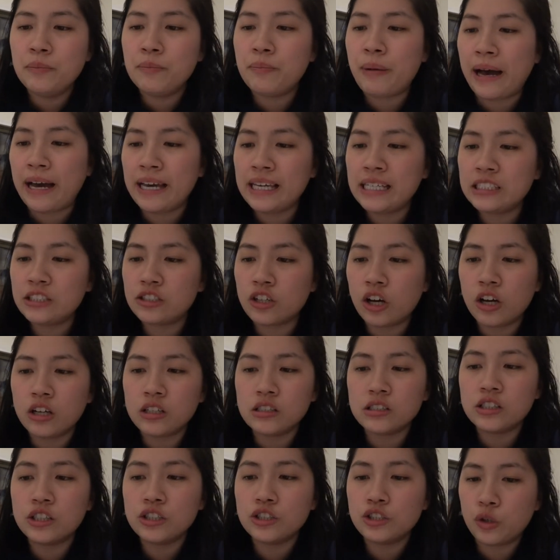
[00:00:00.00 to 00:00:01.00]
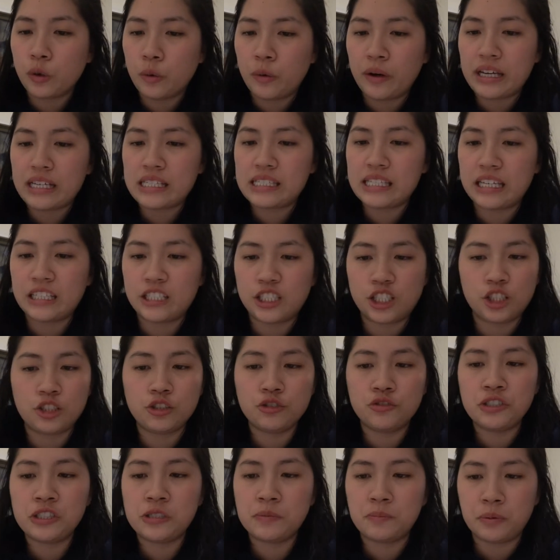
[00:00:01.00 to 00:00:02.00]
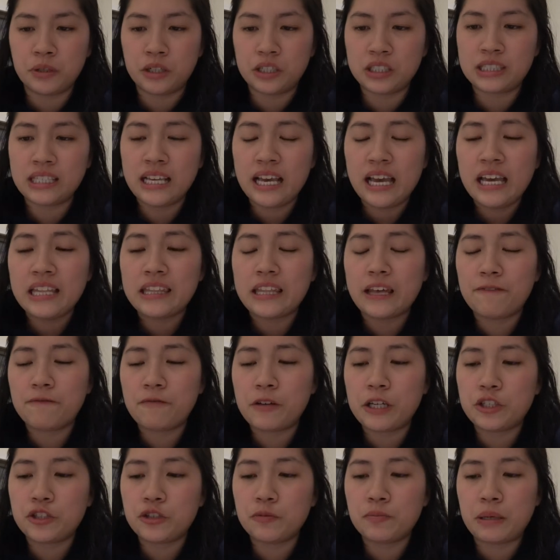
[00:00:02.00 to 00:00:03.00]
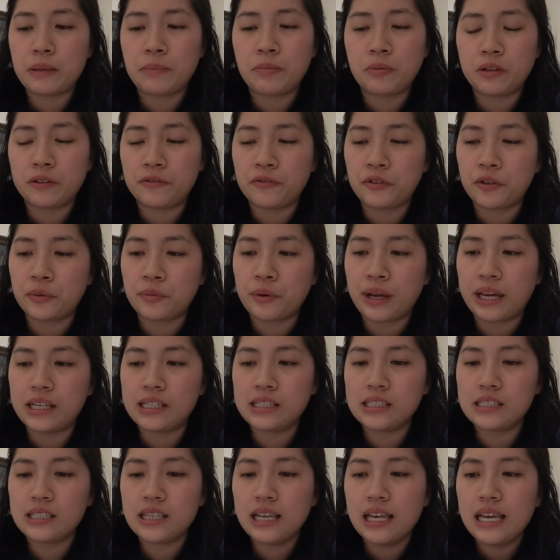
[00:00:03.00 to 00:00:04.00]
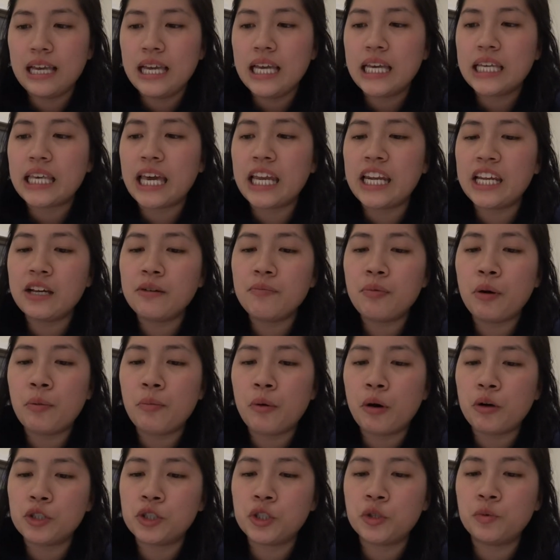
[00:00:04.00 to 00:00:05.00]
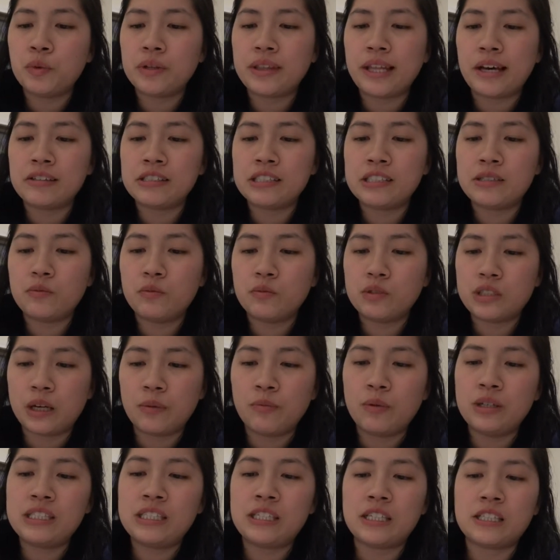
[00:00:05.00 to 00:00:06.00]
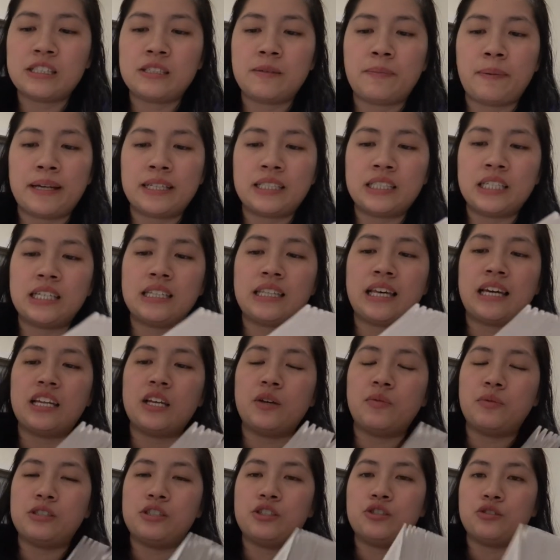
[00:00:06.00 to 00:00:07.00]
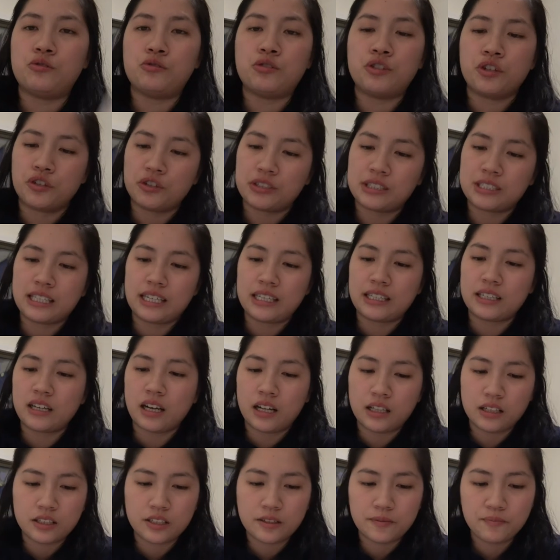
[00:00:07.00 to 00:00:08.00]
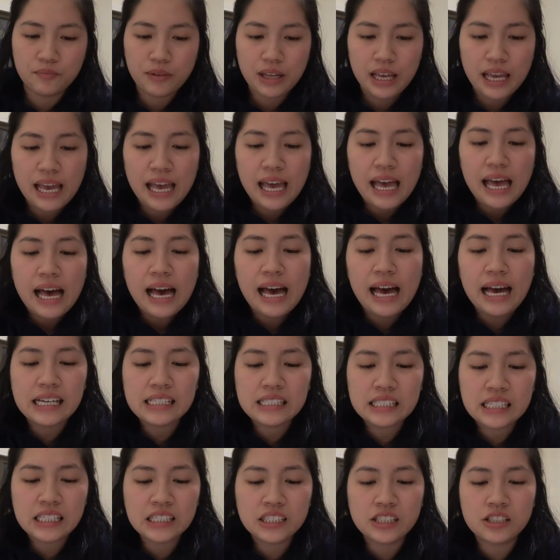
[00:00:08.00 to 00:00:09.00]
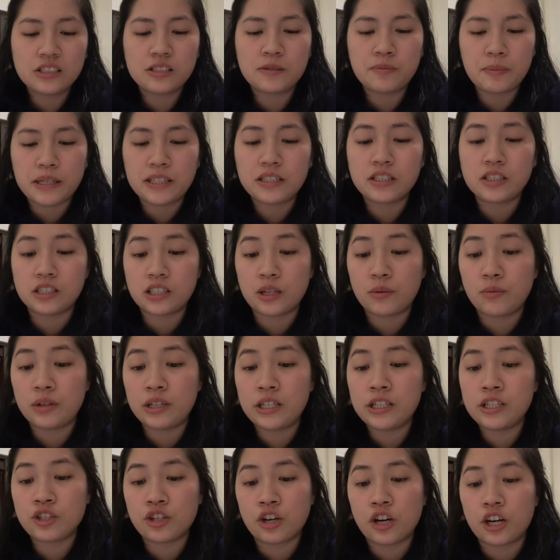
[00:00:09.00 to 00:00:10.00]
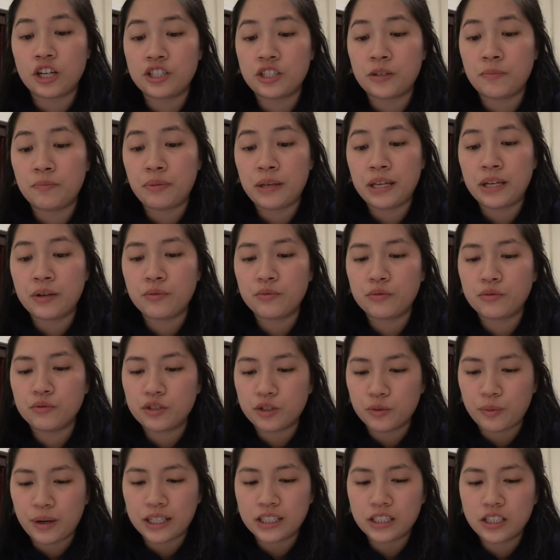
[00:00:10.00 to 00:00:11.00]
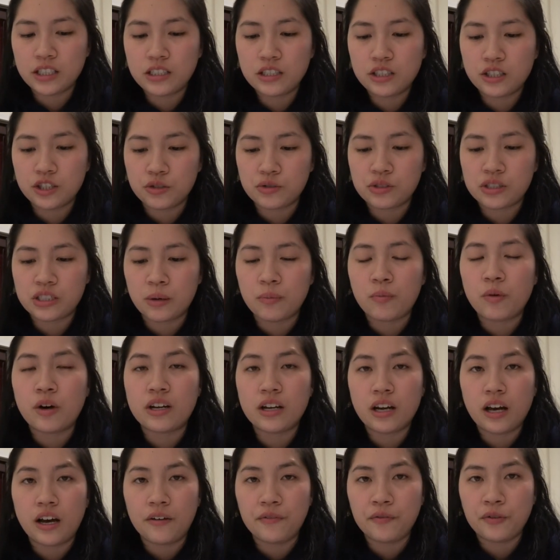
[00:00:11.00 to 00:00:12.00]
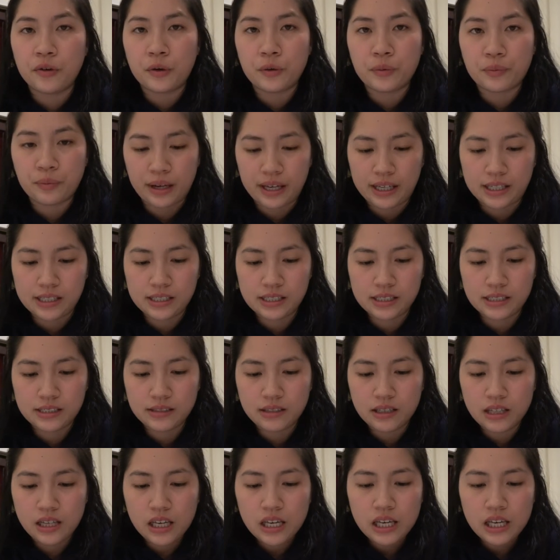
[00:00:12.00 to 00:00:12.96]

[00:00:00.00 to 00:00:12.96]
Buying dolls, toys, and children's books that feature people of your race. Getting a promotion without someone suspecting that it was due to your skin color. Asking to speak to someone in charge and being directed to someone of your race.